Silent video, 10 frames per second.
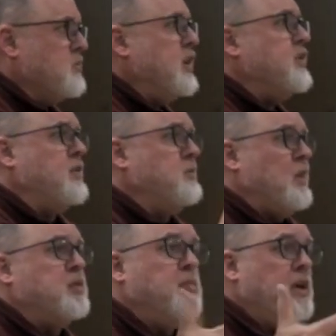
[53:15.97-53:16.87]
leads
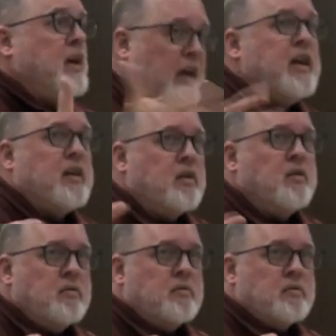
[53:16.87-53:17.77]
them to be
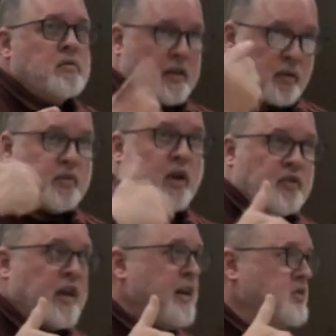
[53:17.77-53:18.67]
in, not
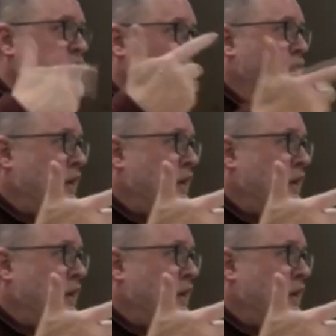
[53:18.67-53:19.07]
themselves agents of